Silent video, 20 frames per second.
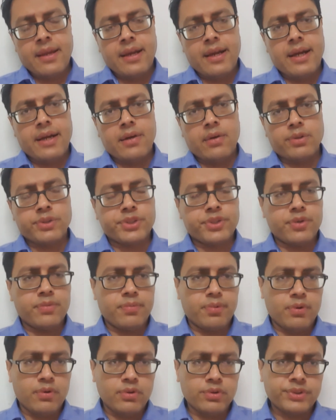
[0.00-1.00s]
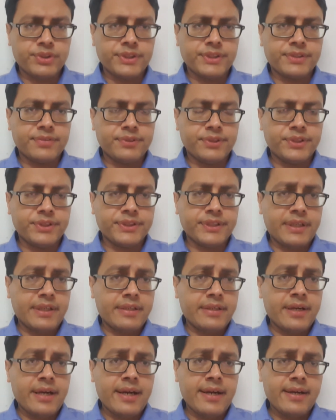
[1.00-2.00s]
and osteoporosis, which is
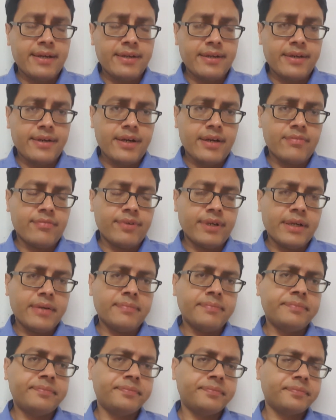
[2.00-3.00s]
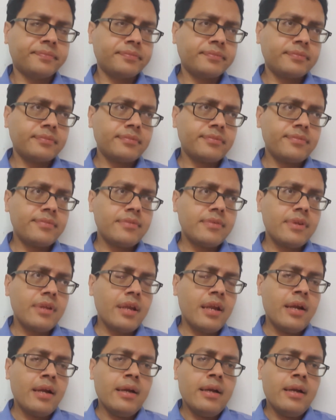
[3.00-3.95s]
another high-yield area field.